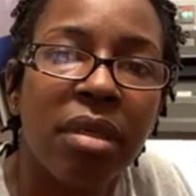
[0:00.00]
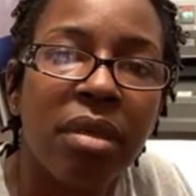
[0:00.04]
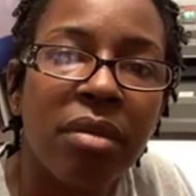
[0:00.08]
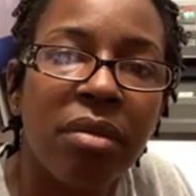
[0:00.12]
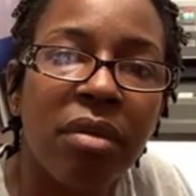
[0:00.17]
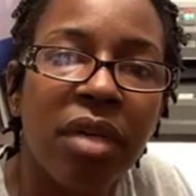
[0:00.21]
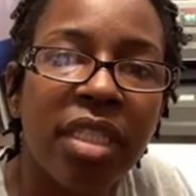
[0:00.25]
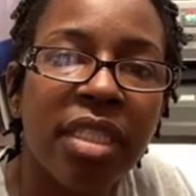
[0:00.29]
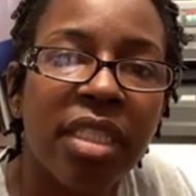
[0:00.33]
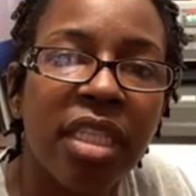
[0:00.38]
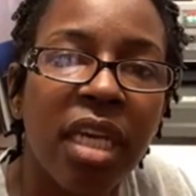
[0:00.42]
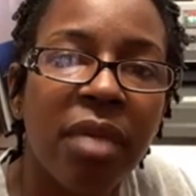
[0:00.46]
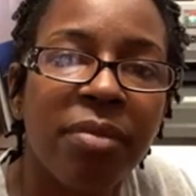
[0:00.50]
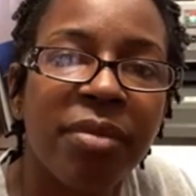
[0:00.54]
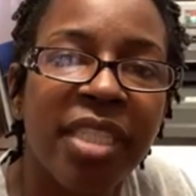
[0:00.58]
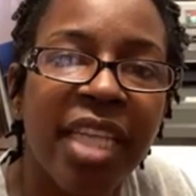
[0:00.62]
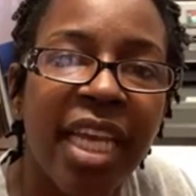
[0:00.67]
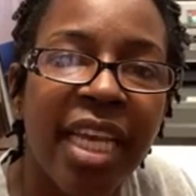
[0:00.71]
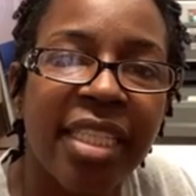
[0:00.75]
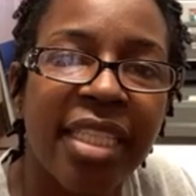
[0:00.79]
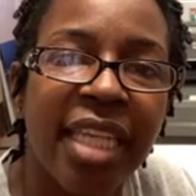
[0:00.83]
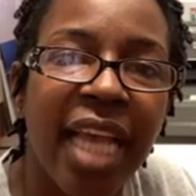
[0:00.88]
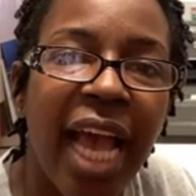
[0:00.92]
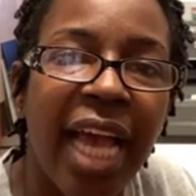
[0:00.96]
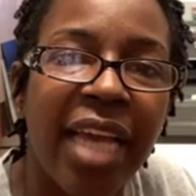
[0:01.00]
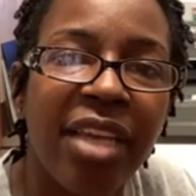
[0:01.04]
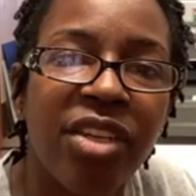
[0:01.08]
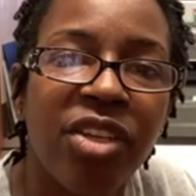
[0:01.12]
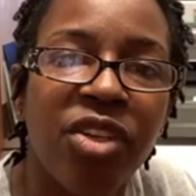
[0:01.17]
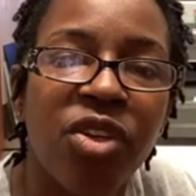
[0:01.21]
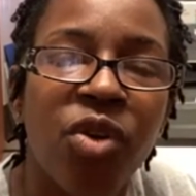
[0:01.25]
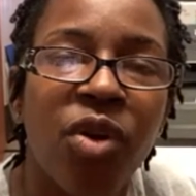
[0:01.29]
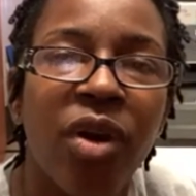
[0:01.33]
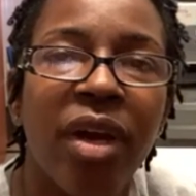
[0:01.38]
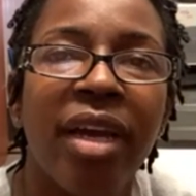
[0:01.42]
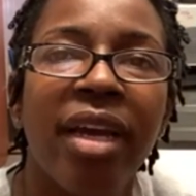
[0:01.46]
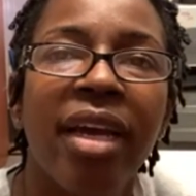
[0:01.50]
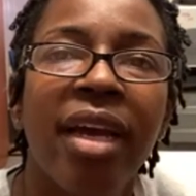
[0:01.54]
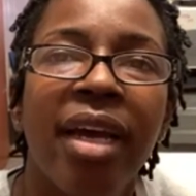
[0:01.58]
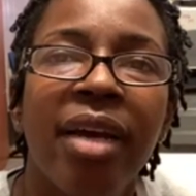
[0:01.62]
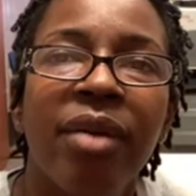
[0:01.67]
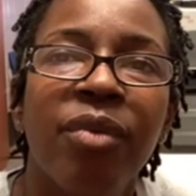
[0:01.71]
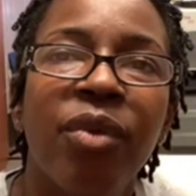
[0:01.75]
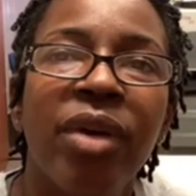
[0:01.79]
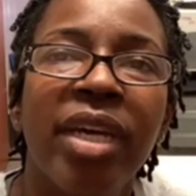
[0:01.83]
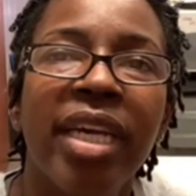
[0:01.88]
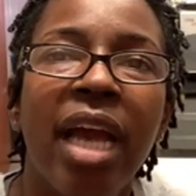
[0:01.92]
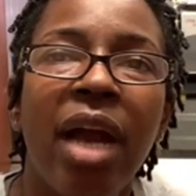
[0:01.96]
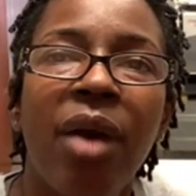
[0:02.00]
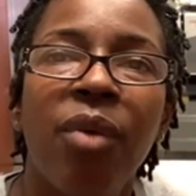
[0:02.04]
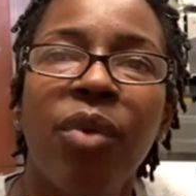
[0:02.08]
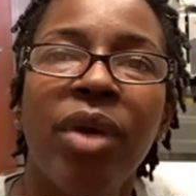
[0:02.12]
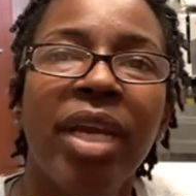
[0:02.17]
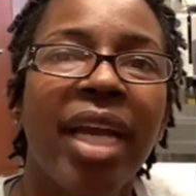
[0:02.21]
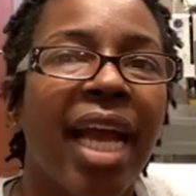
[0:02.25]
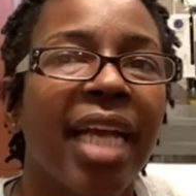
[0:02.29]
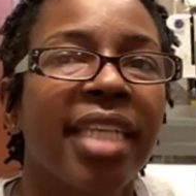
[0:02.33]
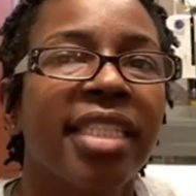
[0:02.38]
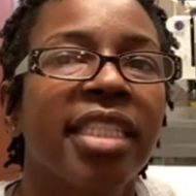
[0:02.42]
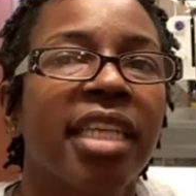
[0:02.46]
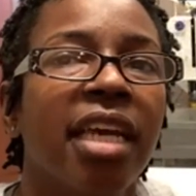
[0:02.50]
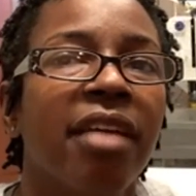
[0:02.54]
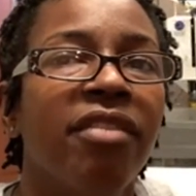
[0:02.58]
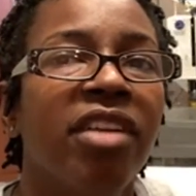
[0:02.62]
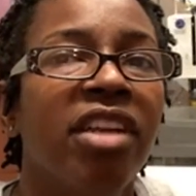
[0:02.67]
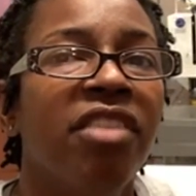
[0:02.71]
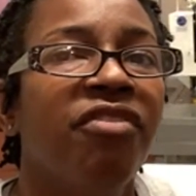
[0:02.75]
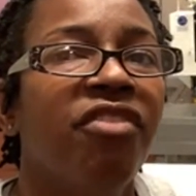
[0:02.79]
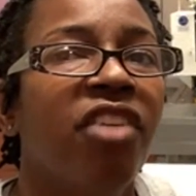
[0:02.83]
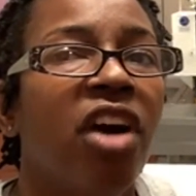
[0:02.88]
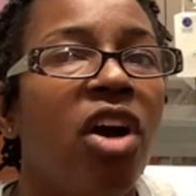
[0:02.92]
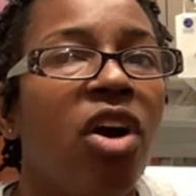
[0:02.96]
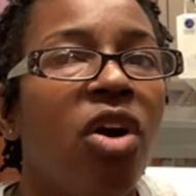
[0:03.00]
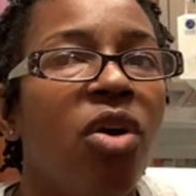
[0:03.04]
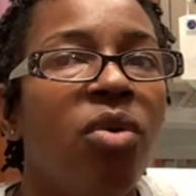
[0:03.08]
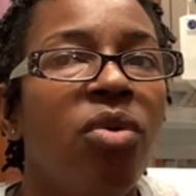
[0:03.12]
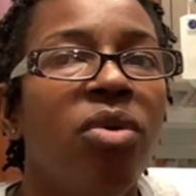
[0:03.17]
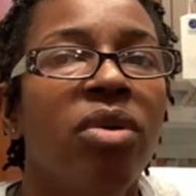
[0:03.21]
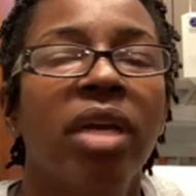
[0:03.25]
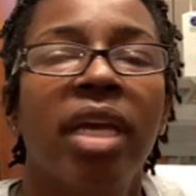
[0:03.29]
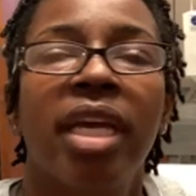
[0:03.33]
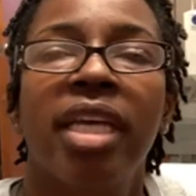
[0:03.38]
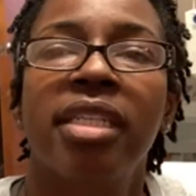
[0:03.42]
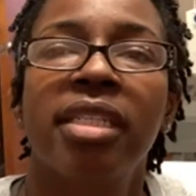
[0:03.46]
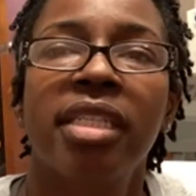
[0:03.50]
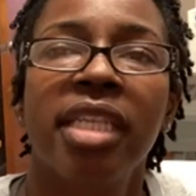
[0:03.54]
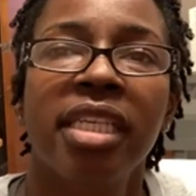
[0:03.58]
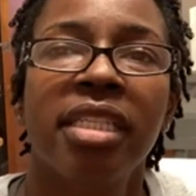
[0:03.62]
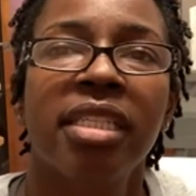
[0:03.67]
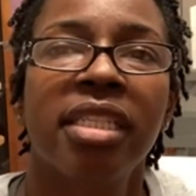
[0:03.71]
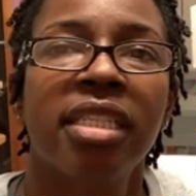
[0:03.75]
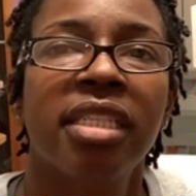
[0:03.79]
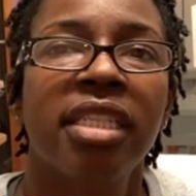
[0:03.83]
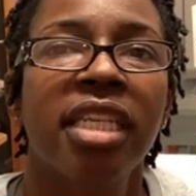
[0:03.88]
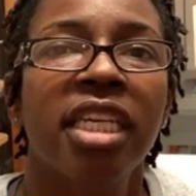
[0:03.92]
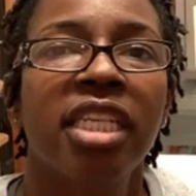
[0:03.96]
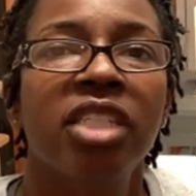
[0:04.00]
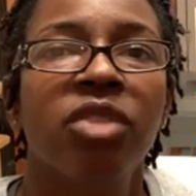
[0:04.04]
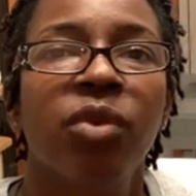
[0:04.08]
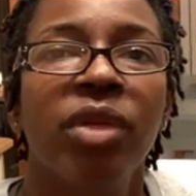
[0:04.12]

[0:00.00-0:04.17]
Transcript: What's up, Jesse? How you doing? We got we got 74 and 66.